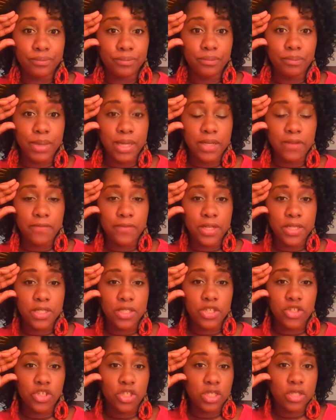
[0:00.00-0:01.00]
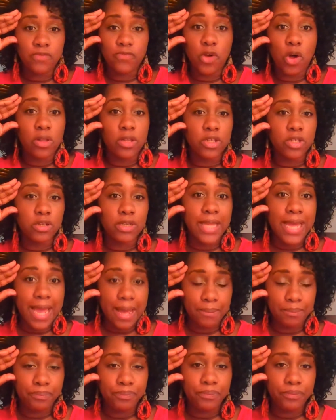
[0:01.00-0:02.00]
benefits to just fall in your
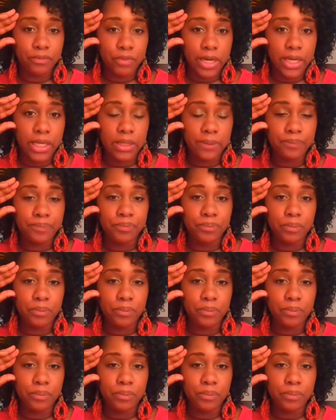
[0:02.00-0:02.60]
lap, right?